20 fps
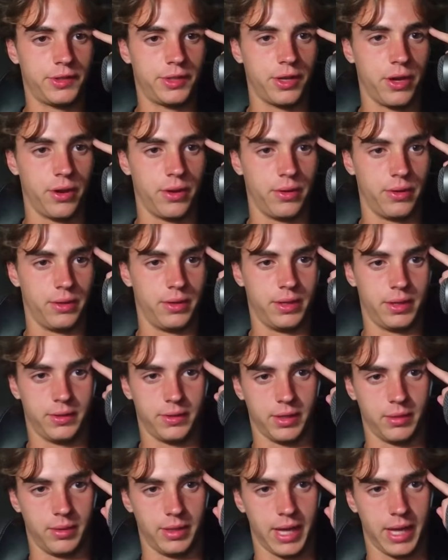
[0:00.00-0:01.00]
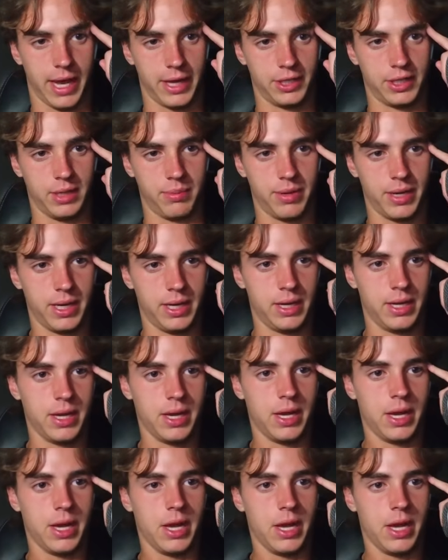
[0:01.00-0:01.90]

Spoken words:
so it's going to be the HTTP.